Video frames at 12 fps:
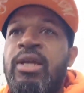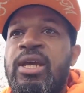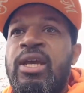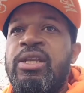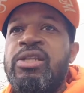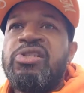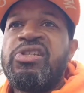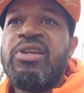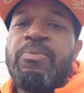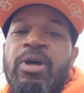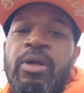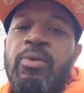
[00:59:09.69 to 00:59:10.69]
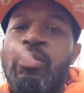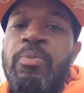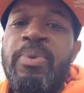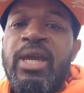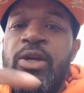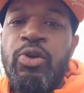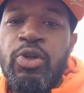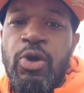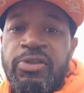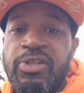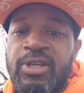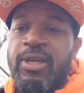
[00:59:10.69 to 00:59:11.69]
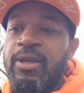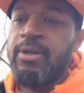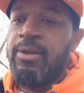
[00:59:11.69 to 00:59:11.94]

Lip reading: in December. We'll be in New York City.